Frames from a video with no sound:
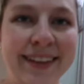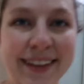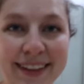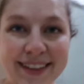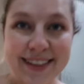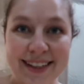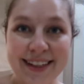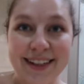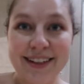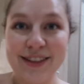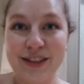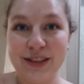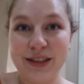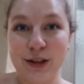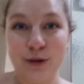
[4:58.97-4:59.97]
Like I said,
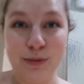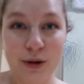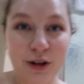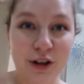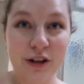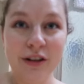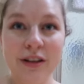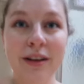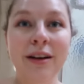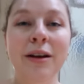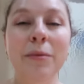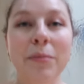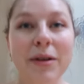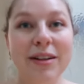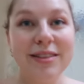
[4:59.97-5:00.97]
it's small,
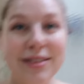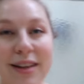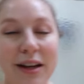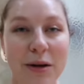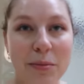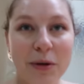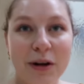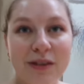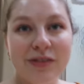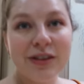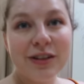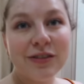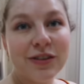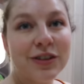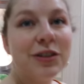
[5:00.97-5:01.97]
but it's kind of
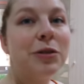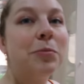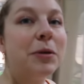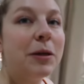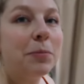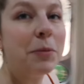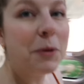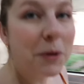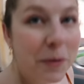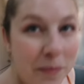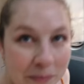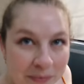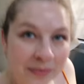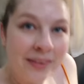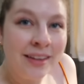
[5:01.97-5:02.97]
perfect for two people.
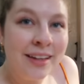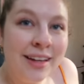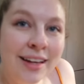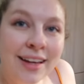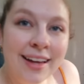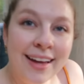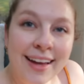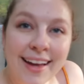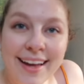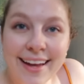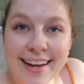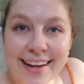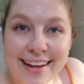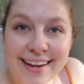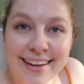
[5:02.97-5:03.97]

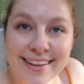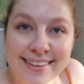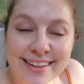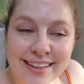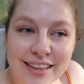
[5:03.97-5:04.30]
And I